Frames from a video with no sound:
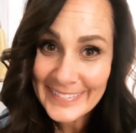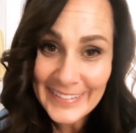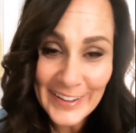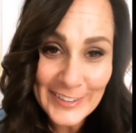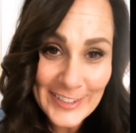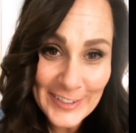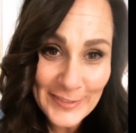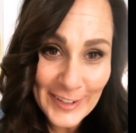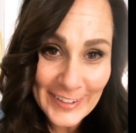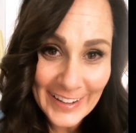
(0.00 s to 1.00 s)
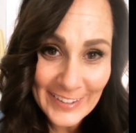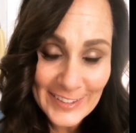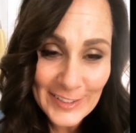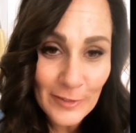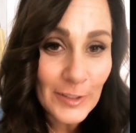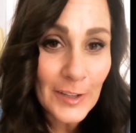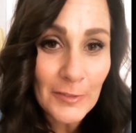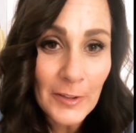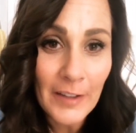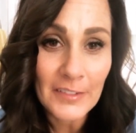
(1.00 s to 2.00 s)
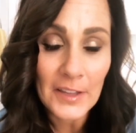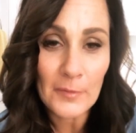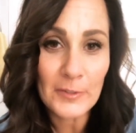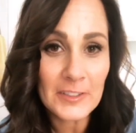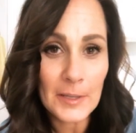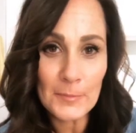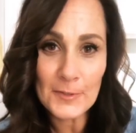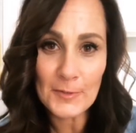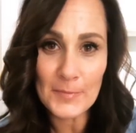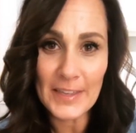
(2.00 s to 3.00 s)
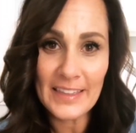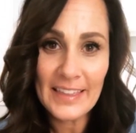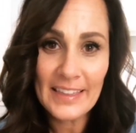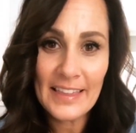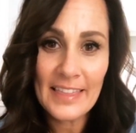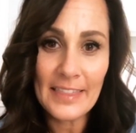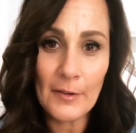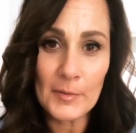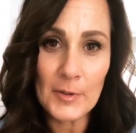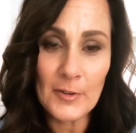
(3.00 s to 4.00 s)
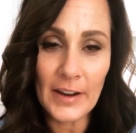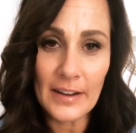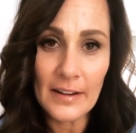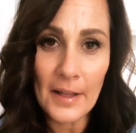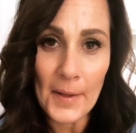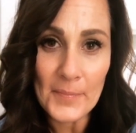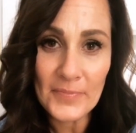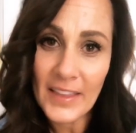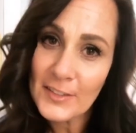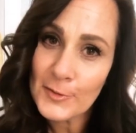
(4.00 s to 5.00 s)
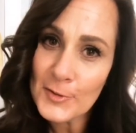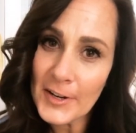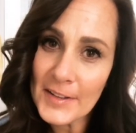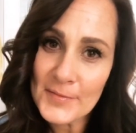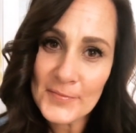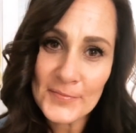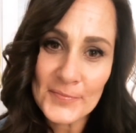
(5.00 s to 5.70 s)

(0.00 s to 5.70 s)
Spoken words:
Now I'll try and figure it out. So if any of you have any helpful tips for me, that would be great. Thanks for joining.